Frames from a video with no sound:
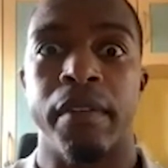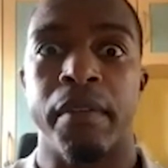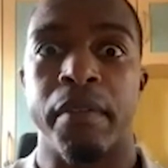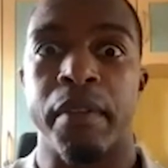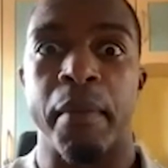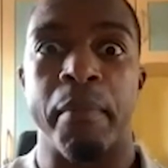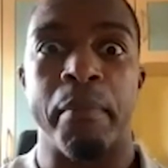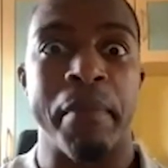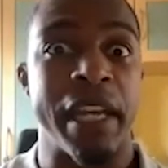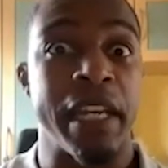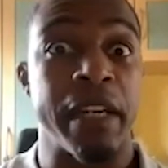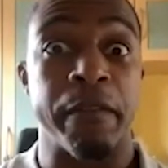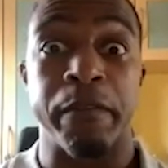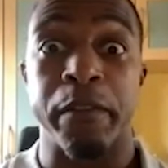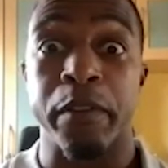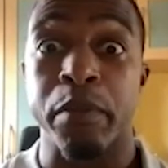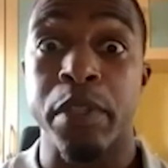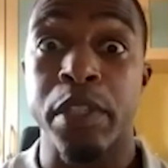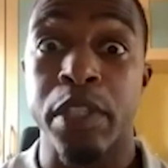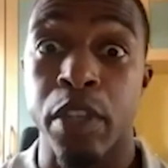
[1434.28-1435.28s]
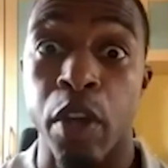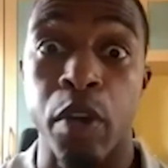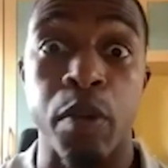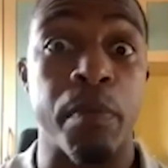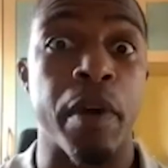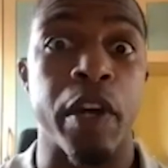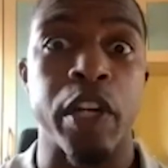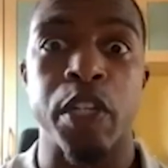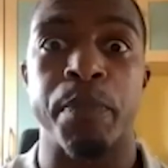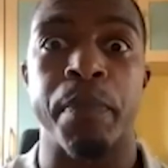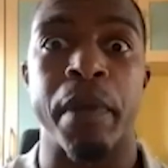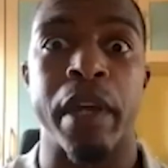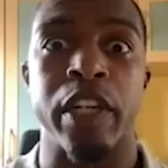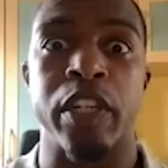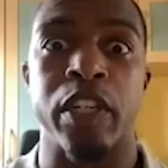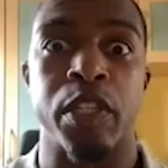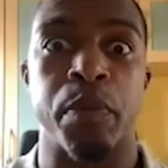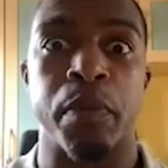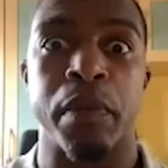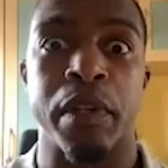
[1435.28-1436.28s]
that men feel so much better
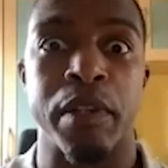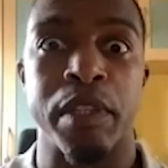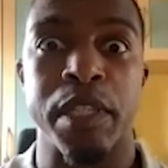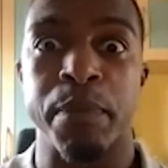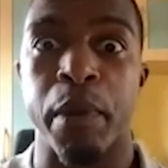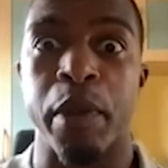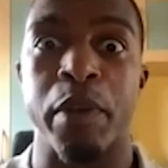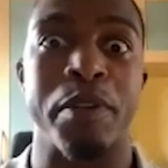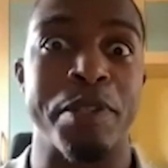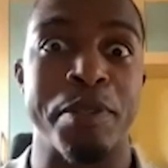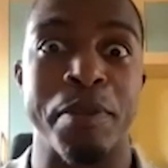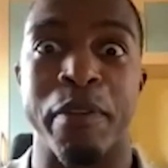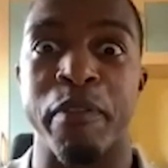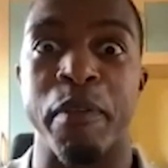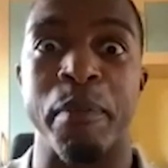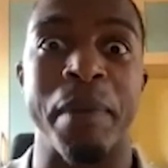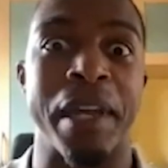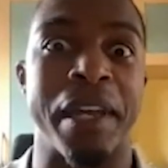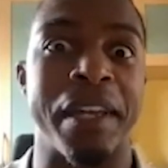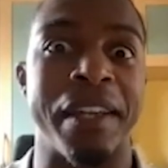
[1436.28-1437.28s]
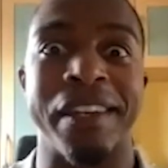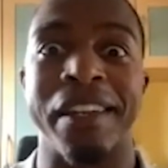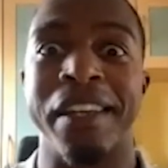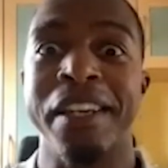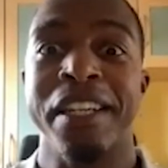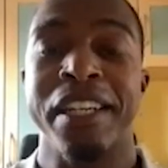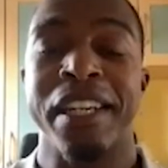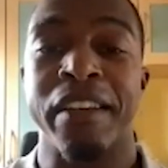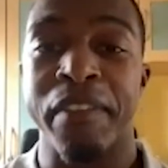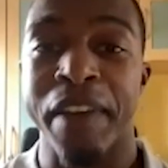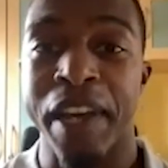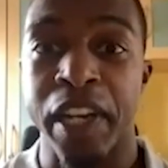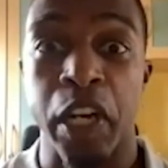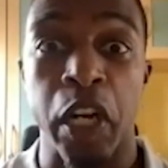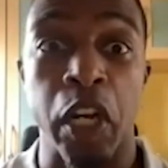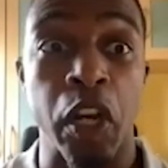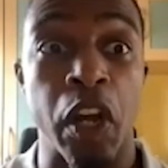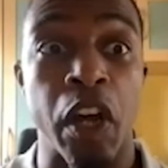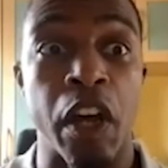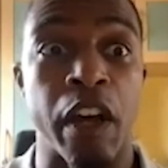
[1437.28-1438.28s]
just when they've spoken to other men, have had a
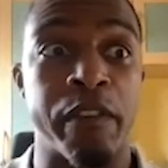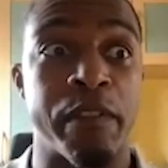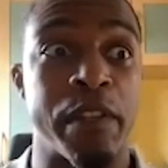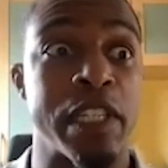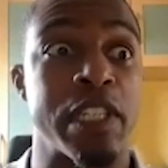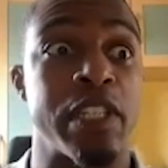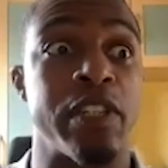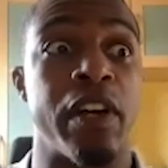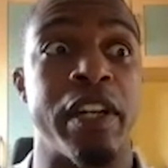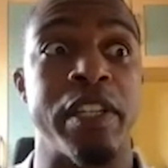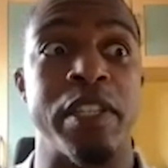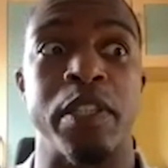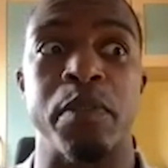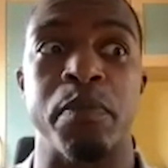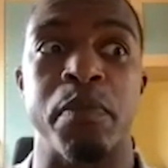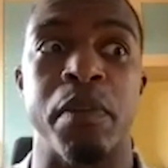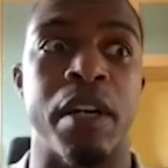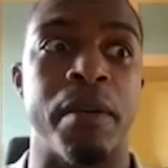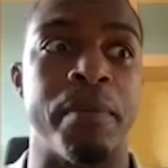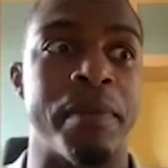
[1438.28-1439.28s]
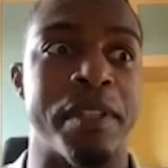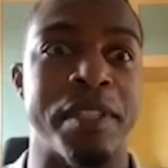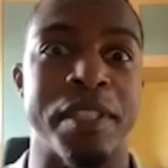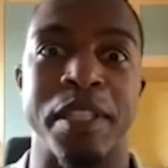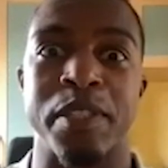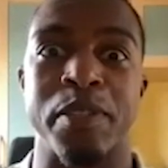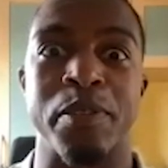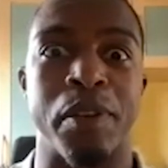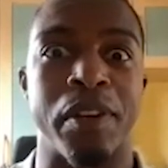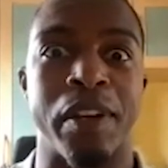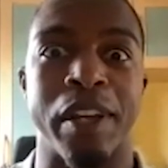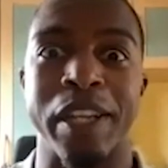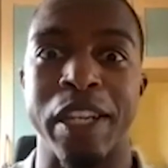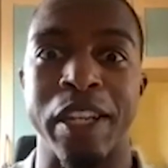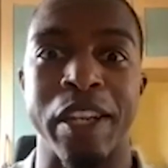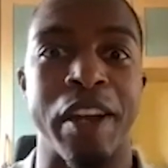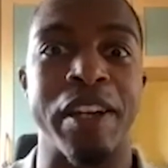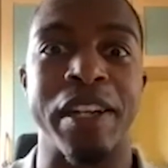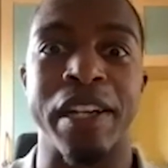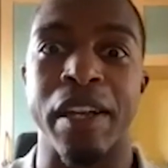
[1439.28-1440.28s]
laugh. It's nice as well, because it's not like you're
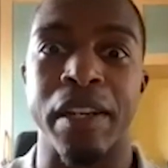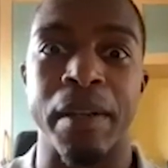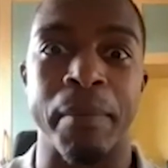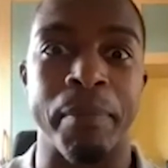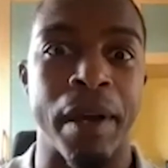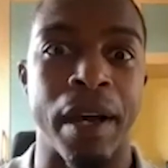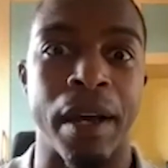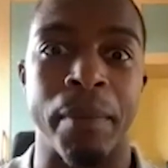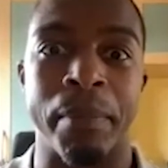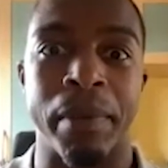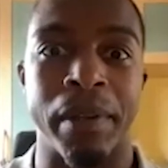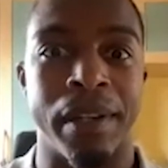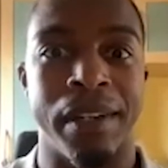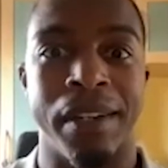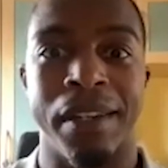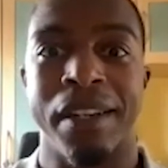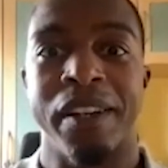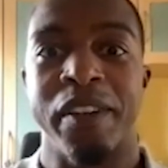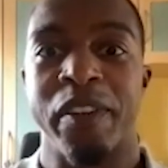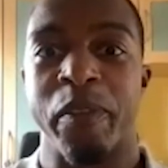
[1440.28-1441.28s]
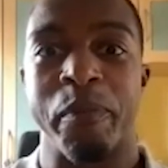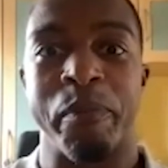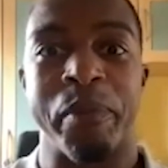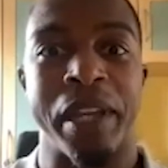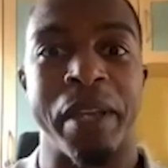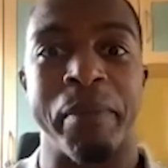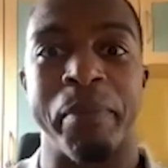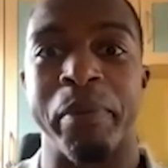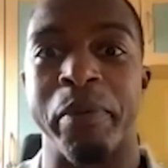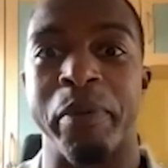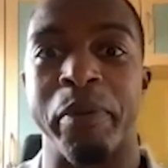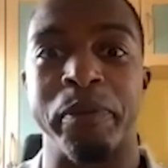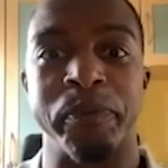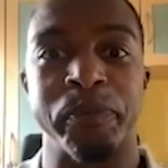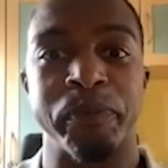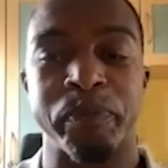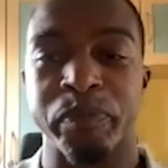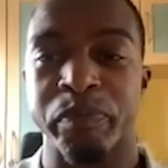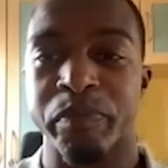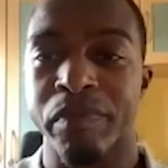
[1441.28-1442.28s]
going down the pub and
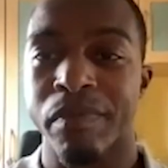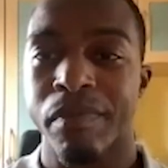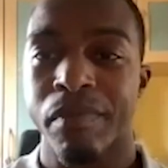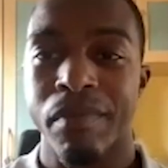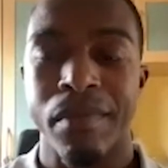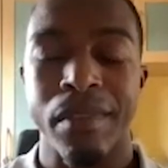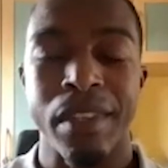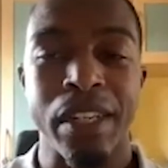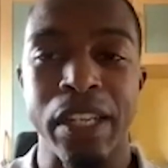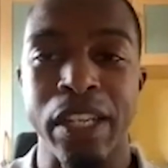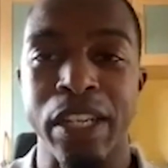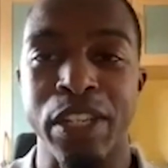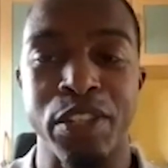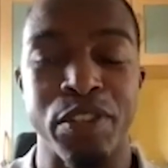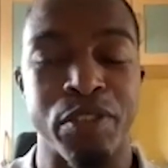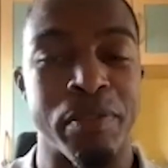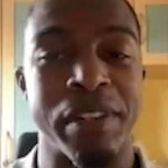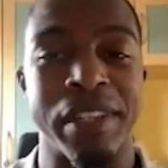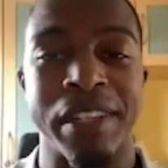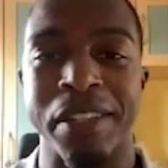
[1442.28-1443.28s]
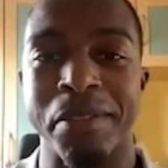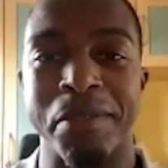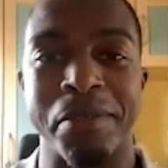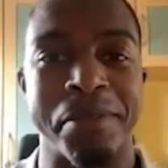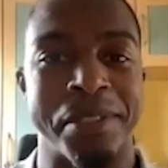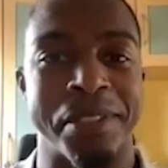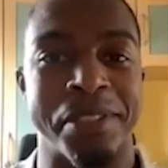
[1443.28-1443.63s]
people are drinking all